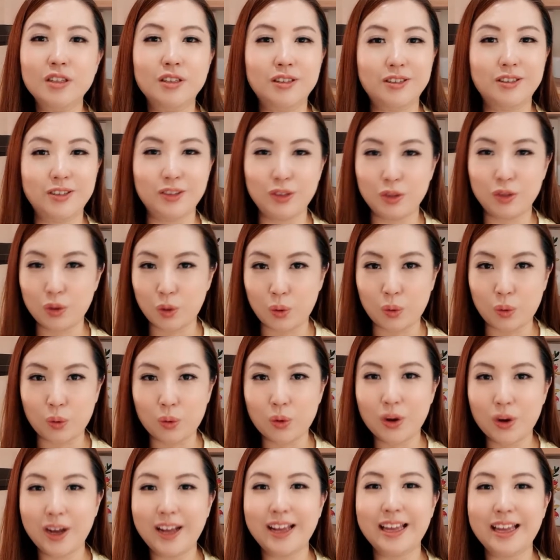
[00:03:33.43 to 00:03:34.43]
No.
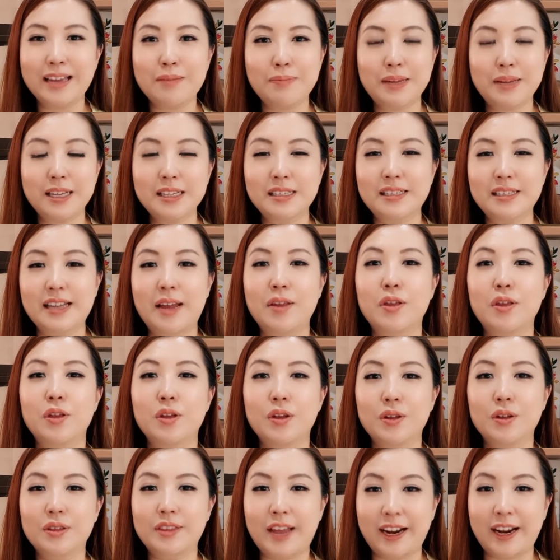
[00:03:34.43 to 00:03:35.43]
It means that
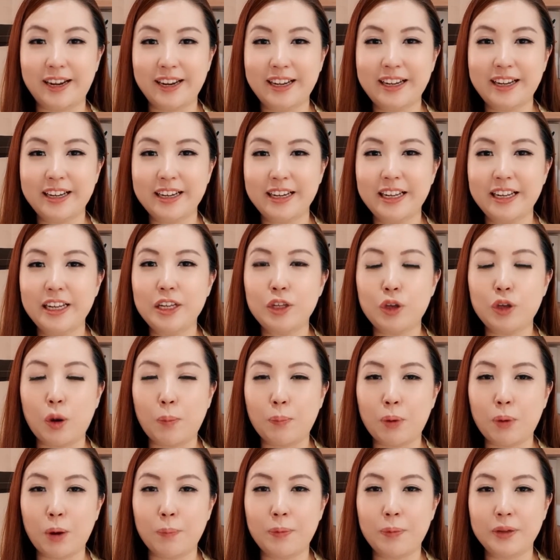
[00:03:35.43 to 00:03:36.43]
technically your
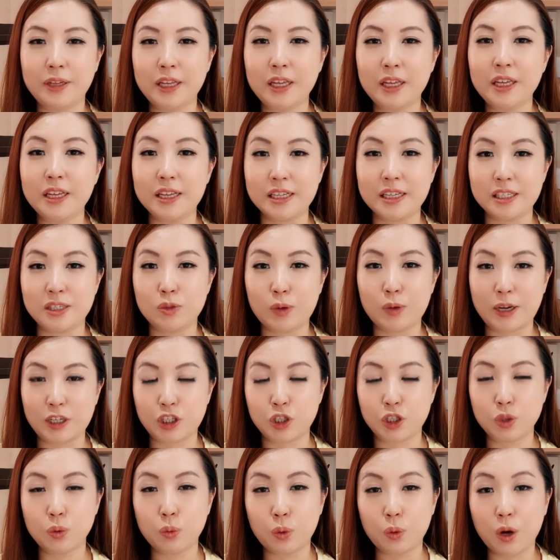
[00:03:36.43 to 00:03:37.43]
property is
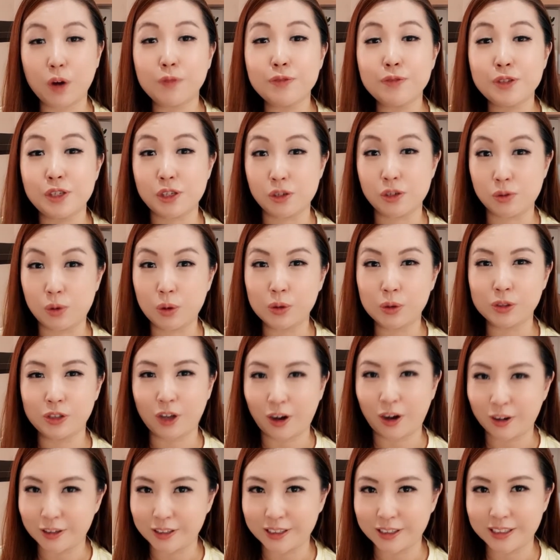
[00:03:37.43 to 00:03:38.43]
actually worth
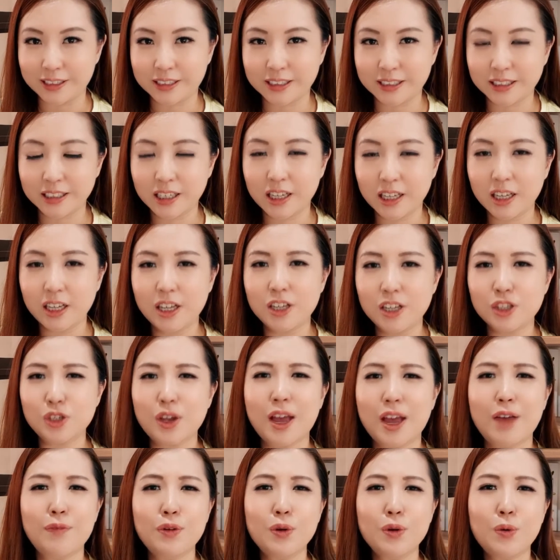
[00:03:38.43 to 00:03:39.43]
$0. So
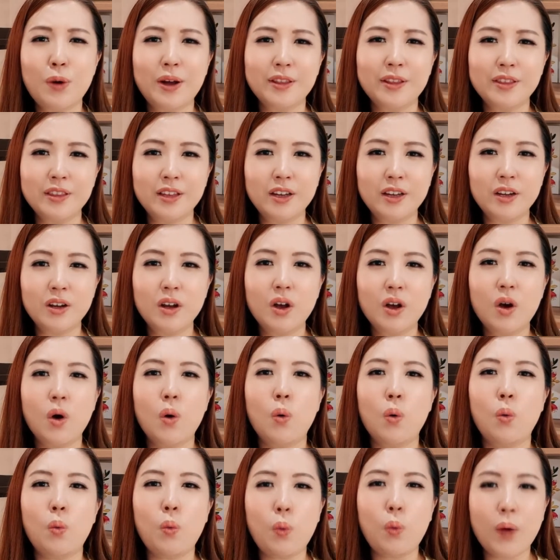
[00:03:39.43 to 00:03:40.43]
have you wondered
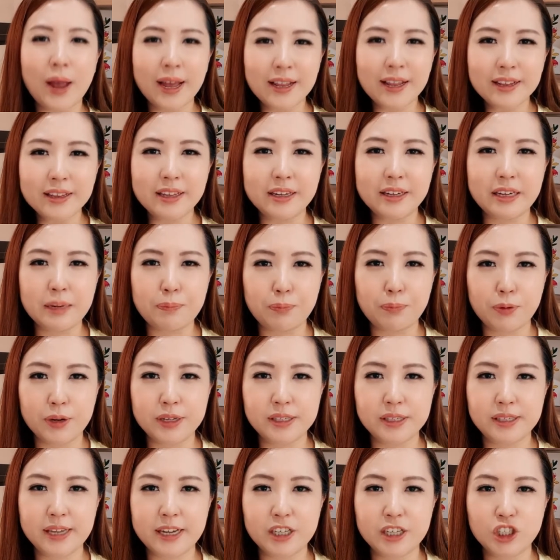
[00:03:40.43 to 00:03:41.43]
when the
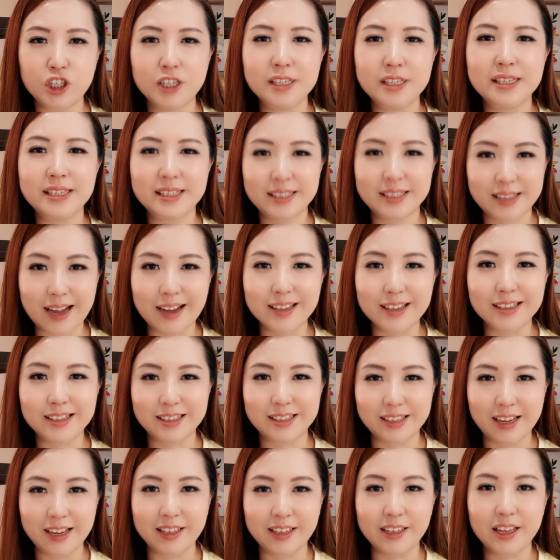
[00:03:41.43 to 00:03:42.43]
depreciation starts
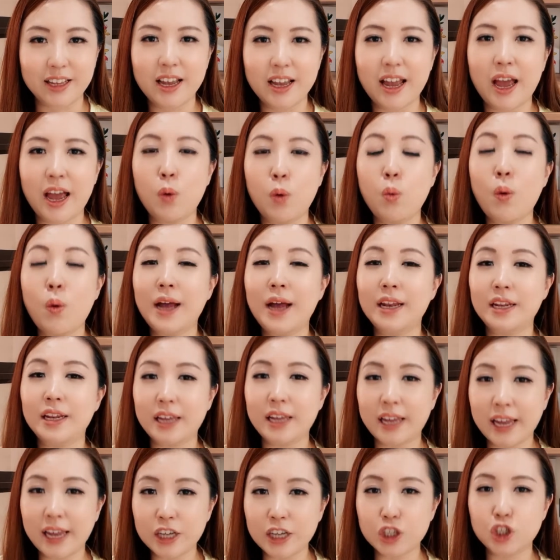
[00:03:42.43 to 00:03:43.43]
then, at what
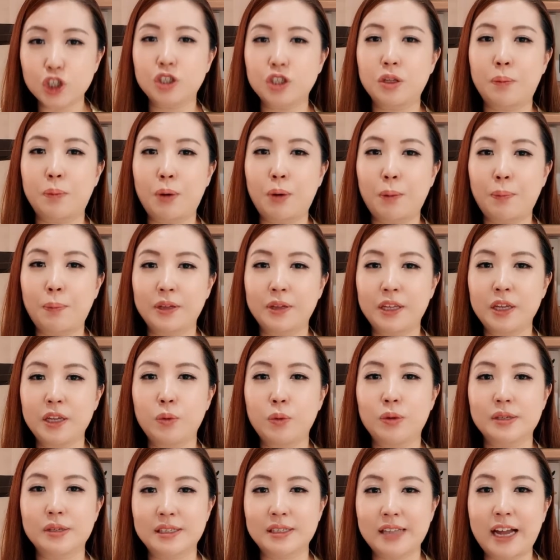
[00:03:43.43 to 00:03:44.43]
age the property will
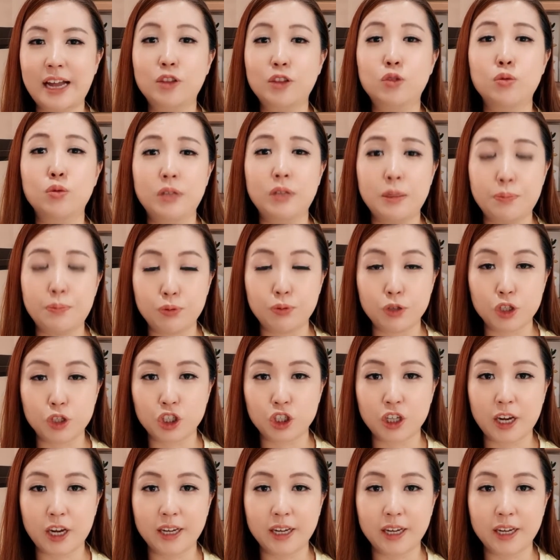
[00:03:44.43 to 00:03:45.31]
start to depreciate,